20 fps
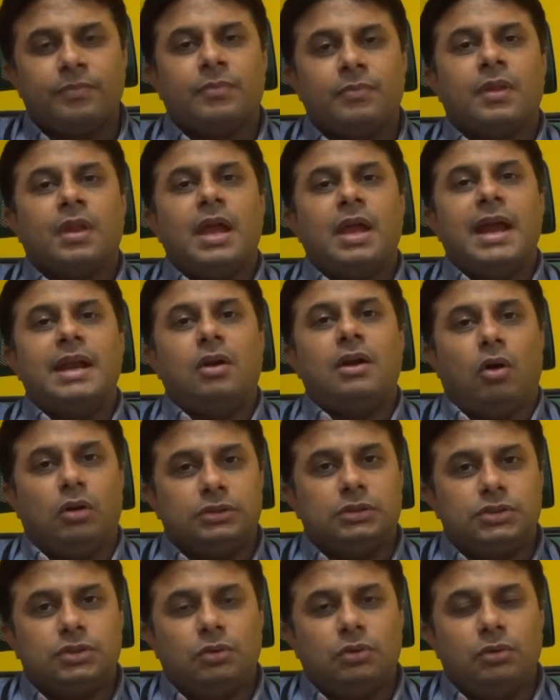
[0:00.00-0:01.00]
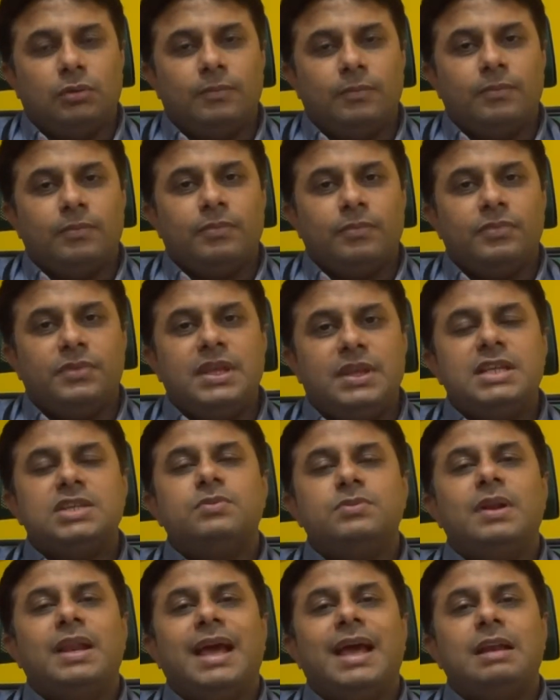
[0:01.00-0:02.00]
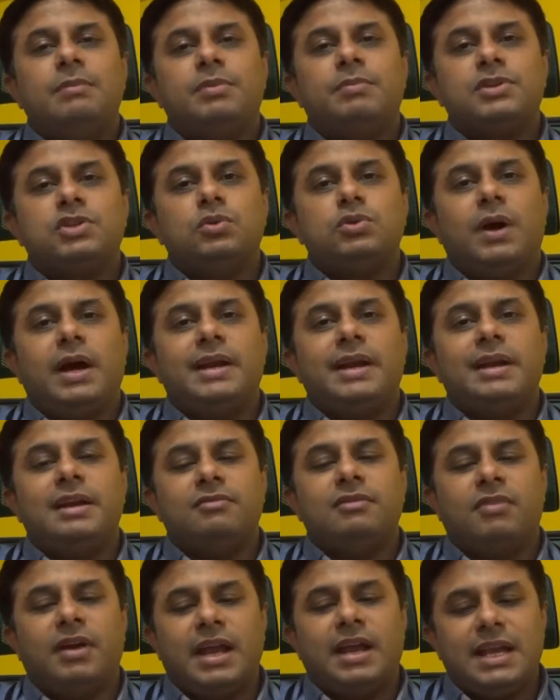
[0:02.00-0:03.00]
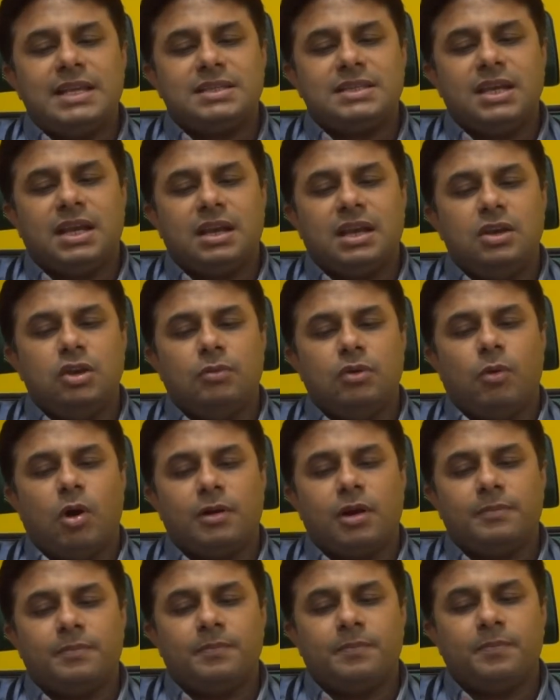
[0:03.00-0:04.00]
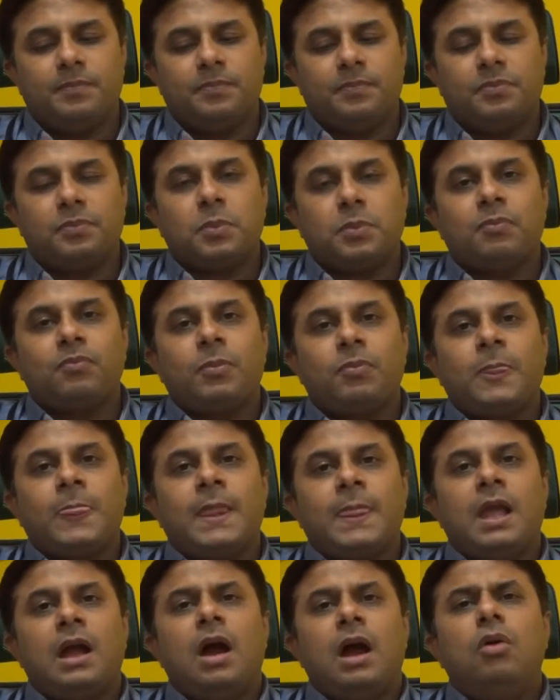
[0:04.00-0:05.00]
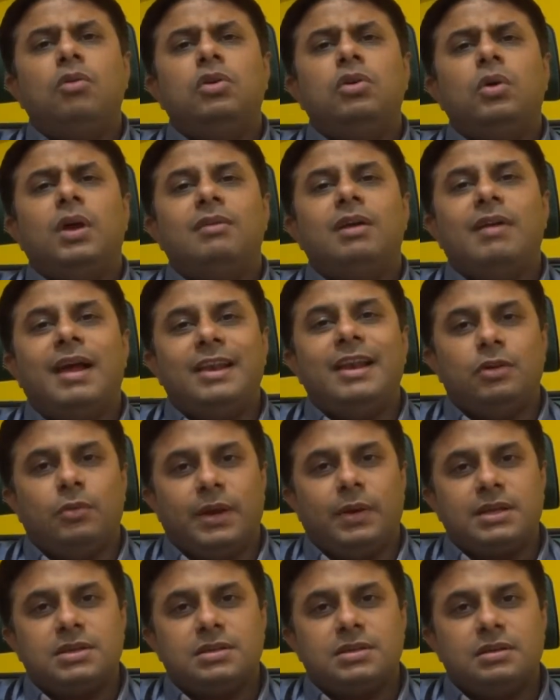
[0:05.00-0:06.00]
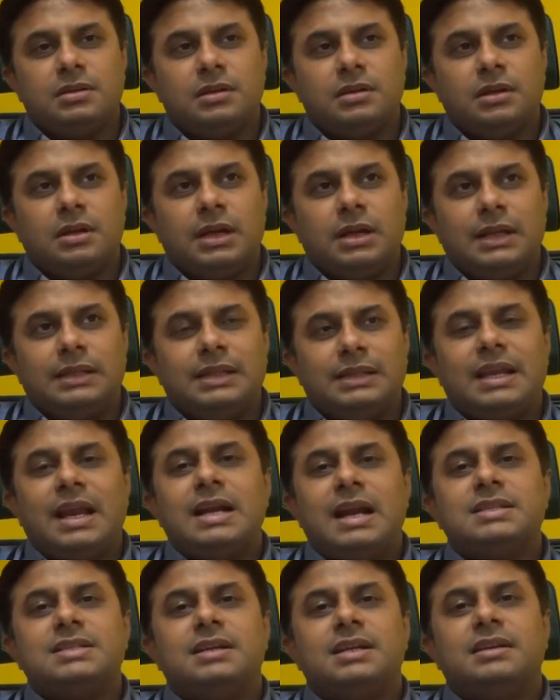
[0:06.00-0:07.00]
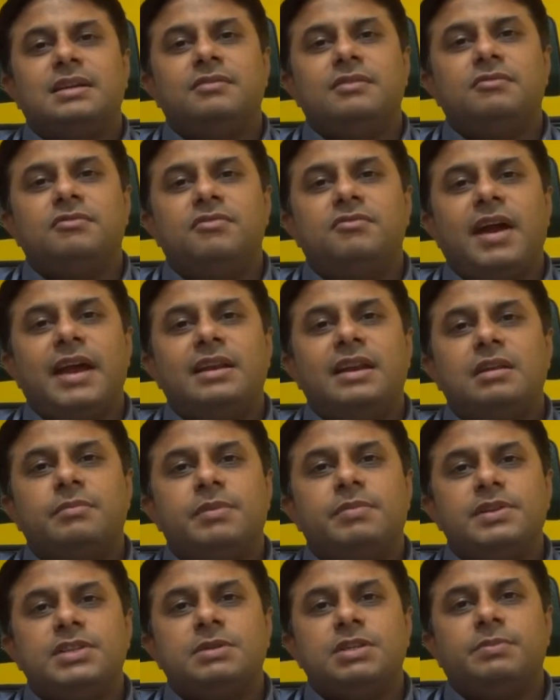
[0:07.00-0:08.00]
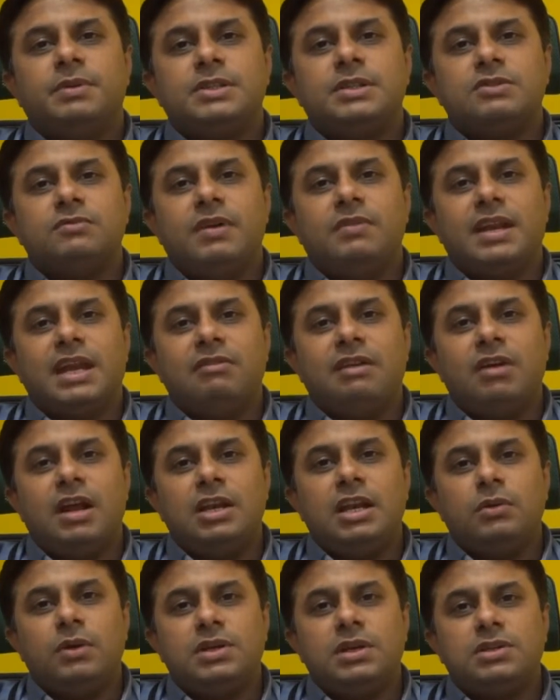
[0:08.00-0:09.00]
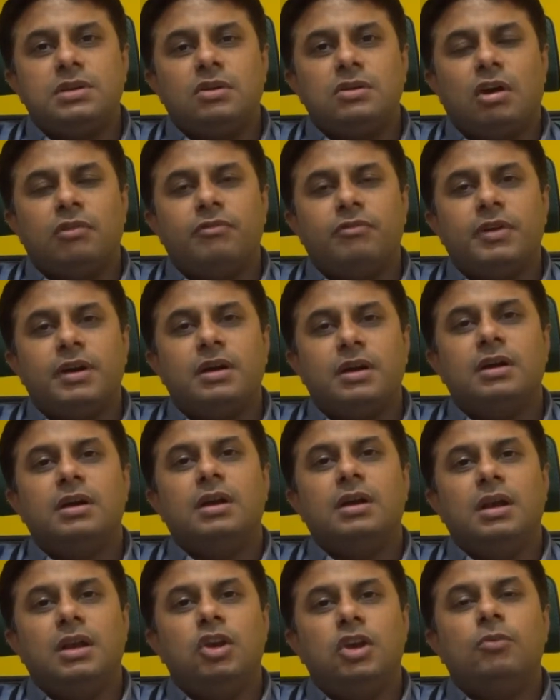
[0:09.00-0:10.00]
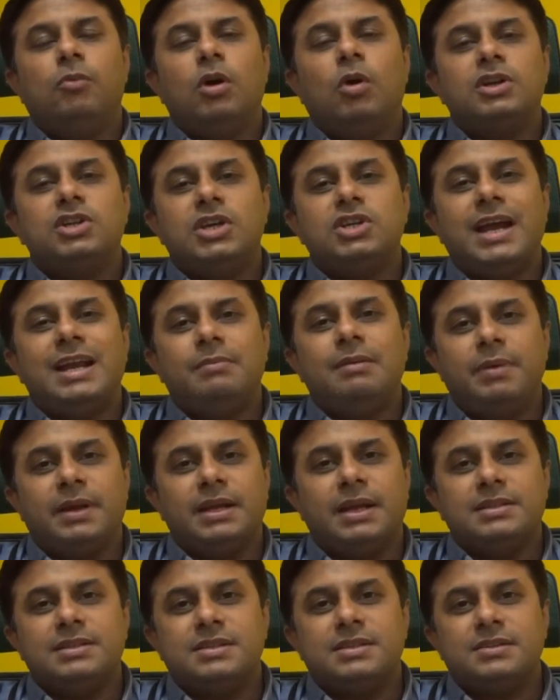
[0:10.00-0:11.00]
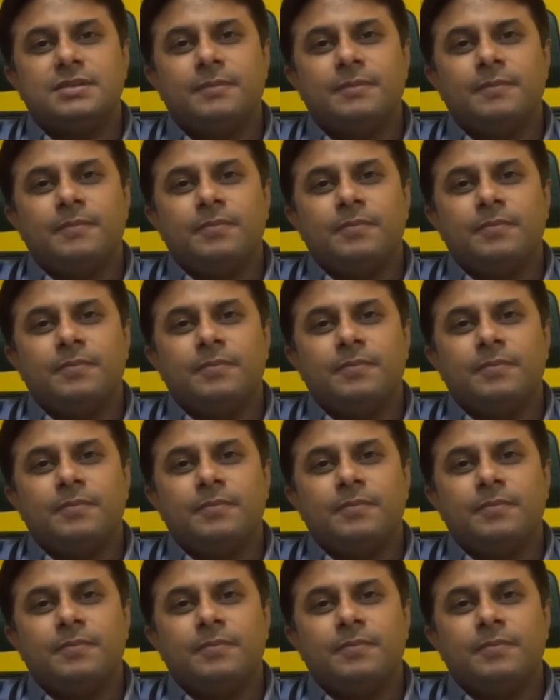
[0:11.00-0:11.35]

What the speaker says: And also, these will help us to identify a sick newborn. How to evaluate? There are certain finer principles where evaluation of a newborn child begins.